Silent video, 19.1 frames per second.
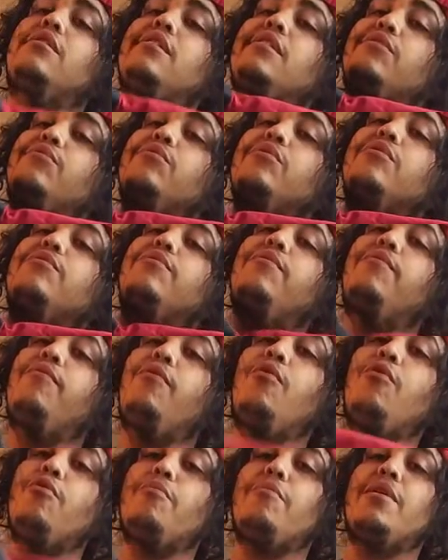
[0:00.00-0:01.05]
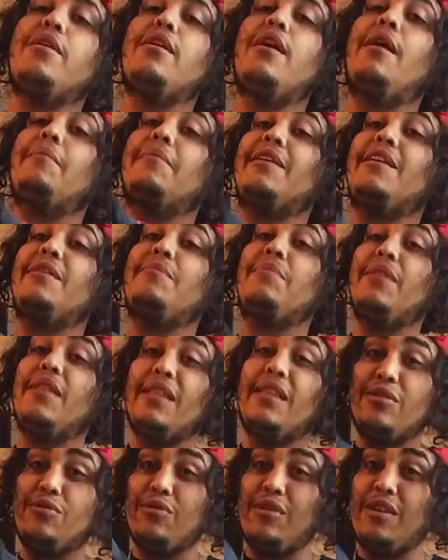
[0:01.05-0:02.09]
This one's for me. I'm keeping
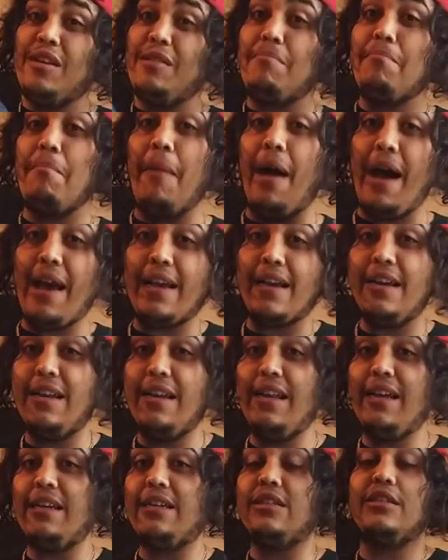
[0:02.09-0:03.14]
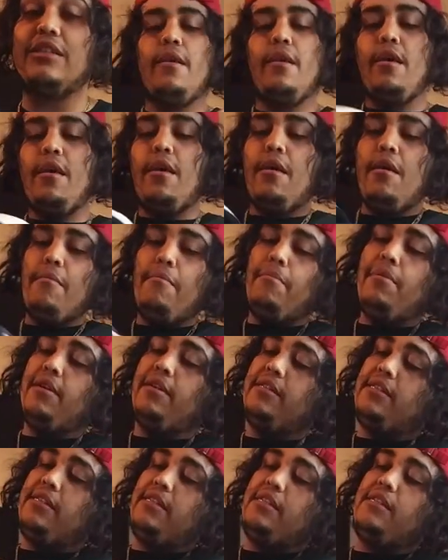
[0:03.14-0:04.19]
my collection. But
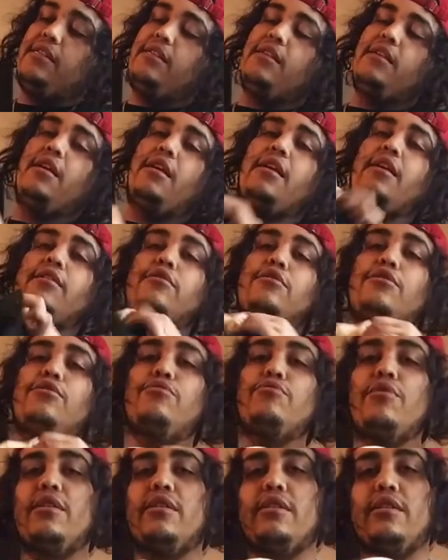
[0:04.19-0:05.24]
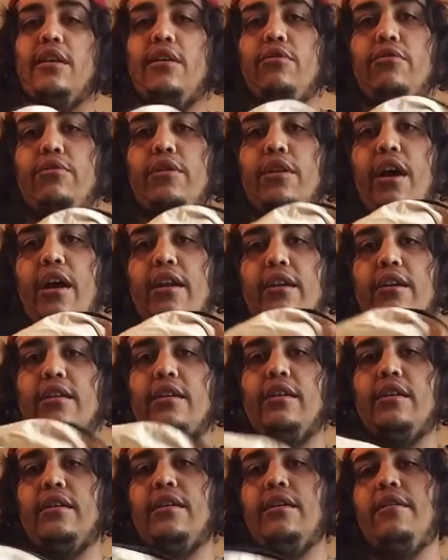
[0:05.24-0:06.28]
it's this 2XL
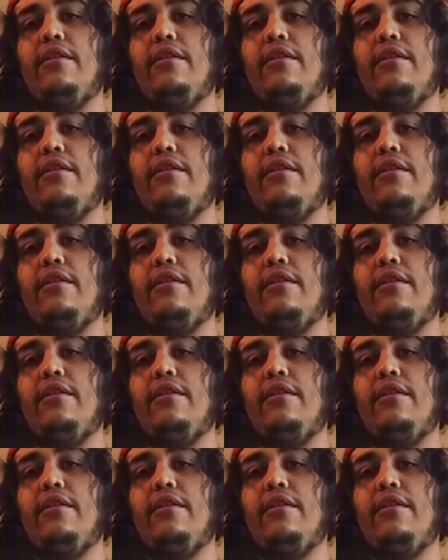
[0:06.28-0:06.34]
Nautica